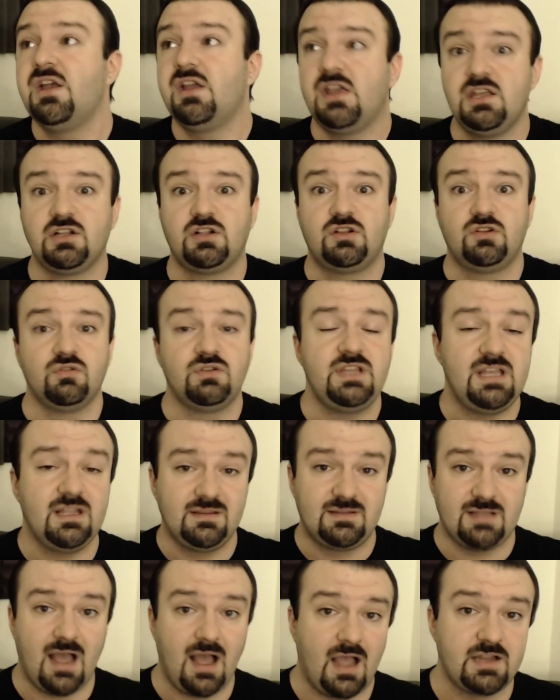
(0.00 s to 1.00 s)
including
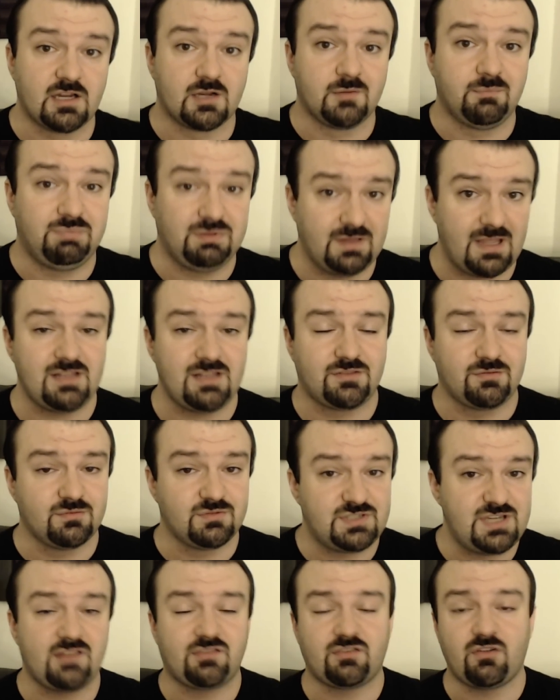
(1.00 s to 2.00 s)
entire
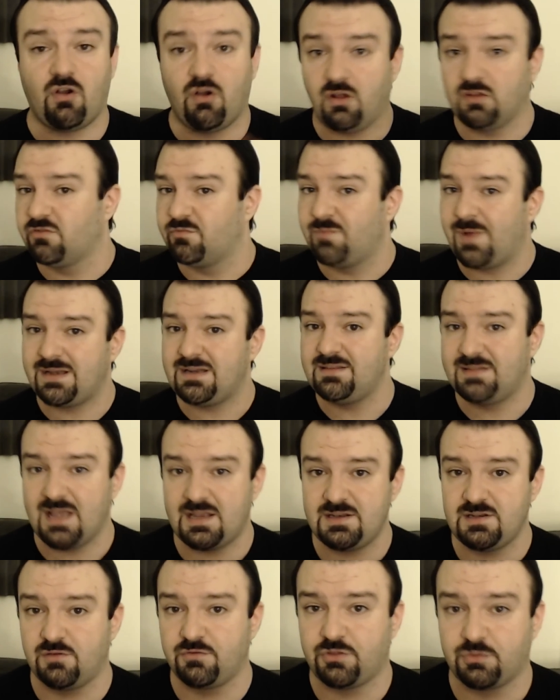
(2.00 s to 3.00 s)
playthroughs. Yes, all of my
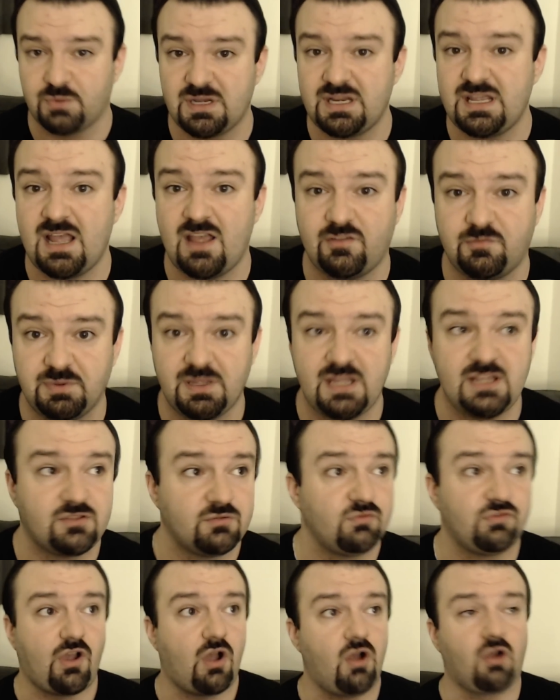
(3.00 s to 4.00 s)
Nintendo three D S
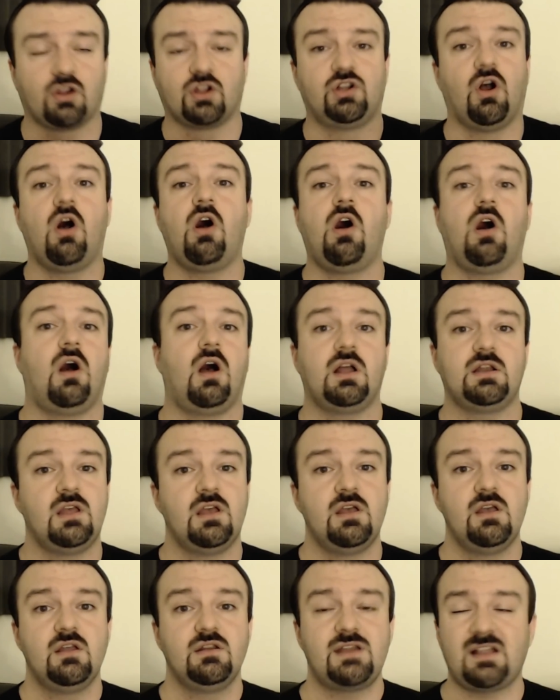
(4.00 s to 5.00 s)
playthroughs are gone.
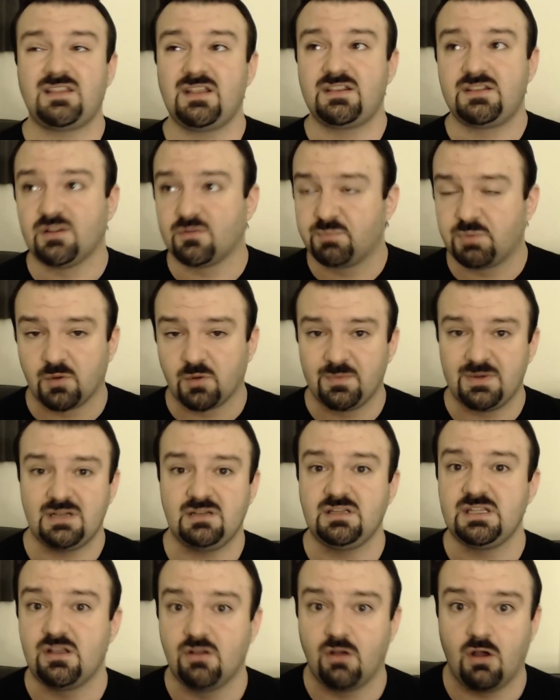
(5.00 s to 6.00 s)
Not that they're
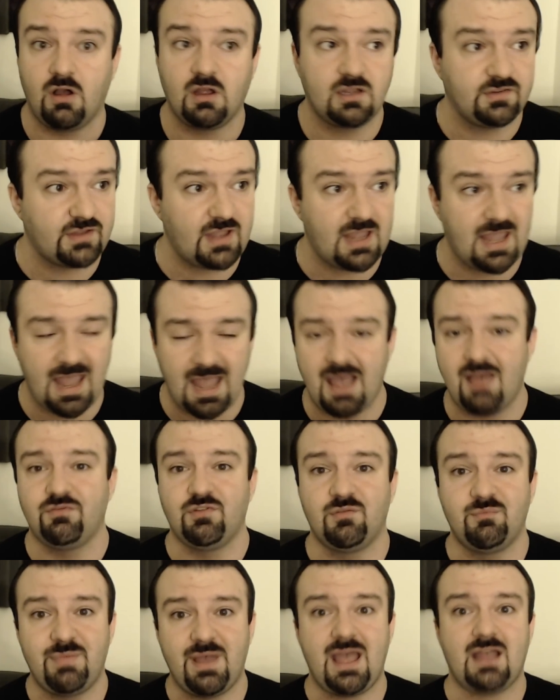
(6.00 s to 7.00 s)
permanently gone, because I have
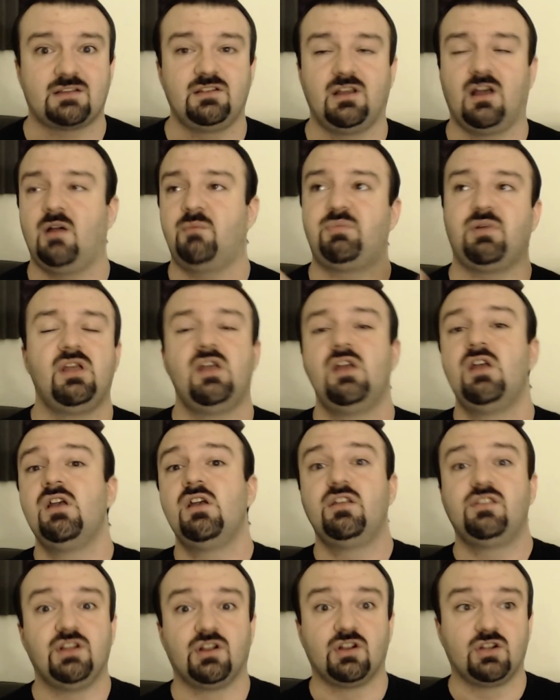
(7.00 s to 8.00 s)
them backed up, but
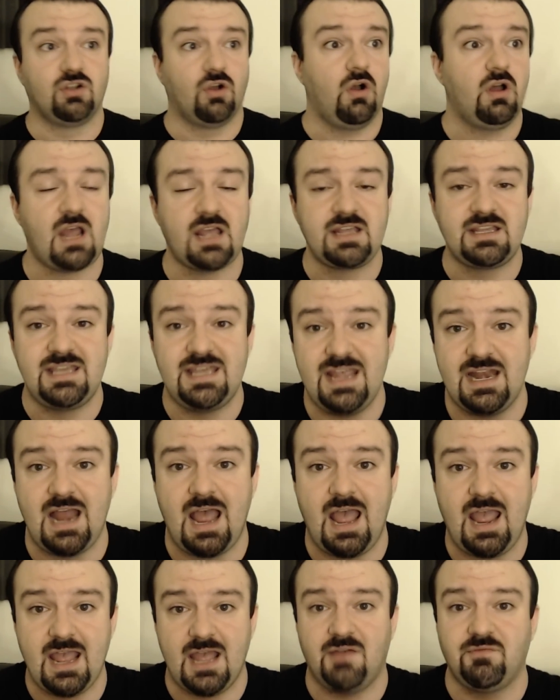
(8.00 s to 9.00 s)
they're gone. I
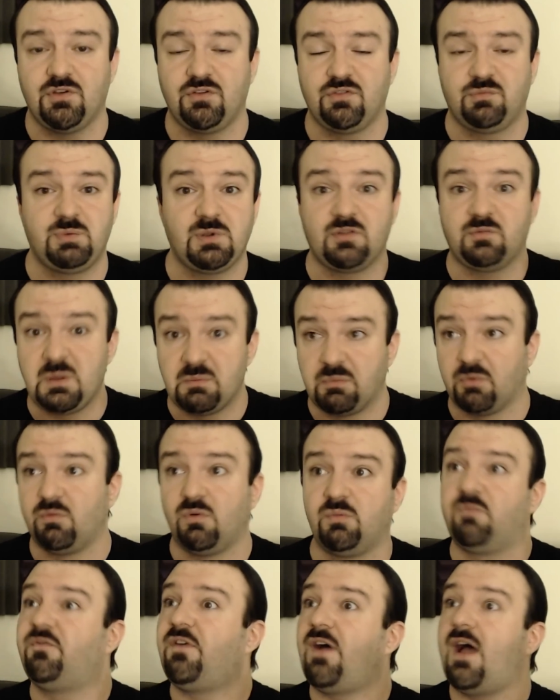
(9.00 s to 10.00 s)
cannot have those because people
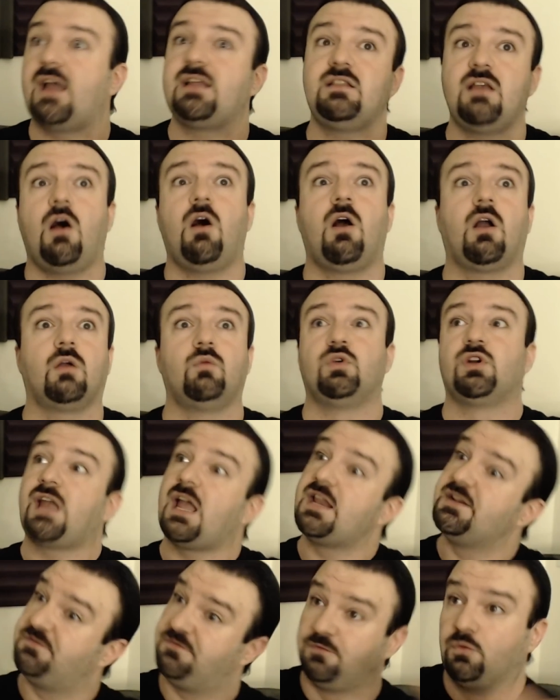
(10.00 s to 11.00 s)
will find the artwork
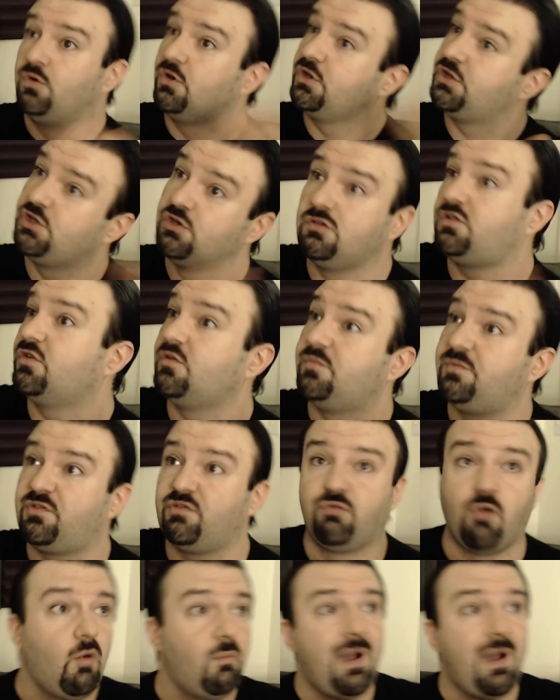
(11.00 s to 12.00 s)
and fool YouTube's
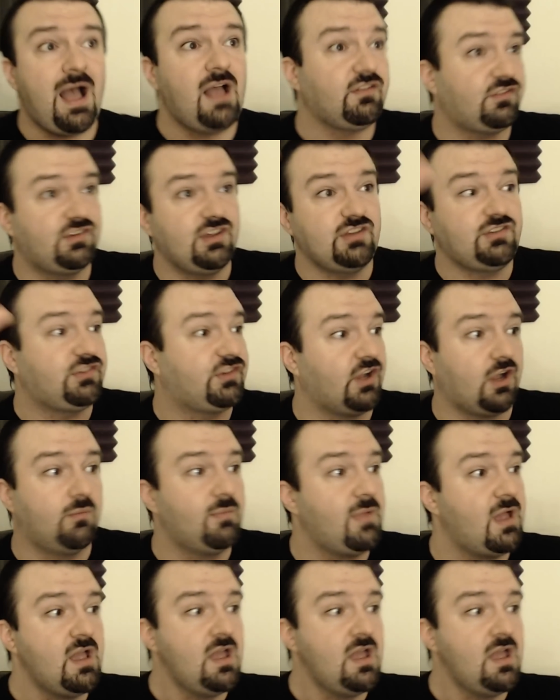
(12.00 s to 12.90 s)
robot system